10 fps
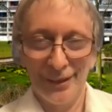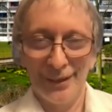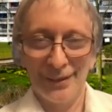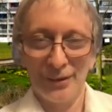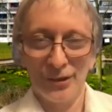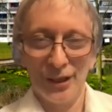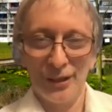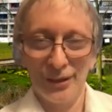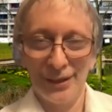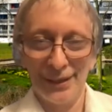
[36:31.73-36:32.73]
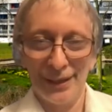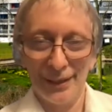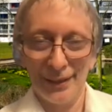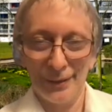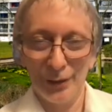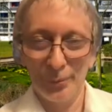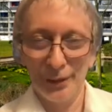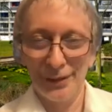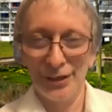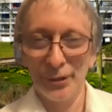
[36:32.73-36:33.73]
So long as a human
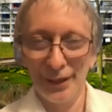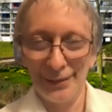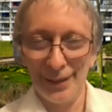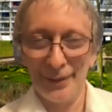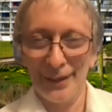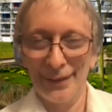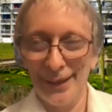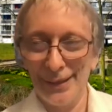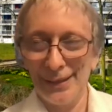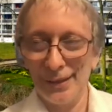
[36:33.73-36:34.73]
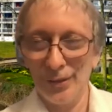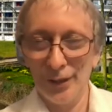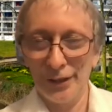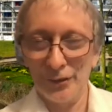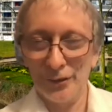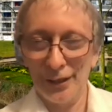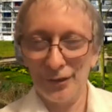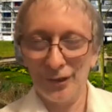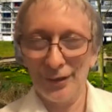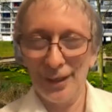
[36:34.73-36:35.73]
is doing something that isn't knowledge
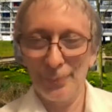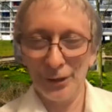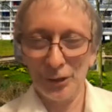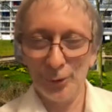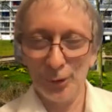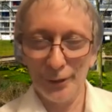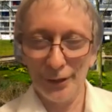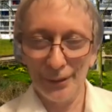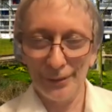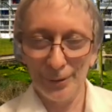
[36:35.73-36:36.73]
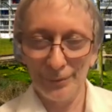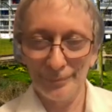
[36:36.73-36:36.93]
creation, they're much more predictable.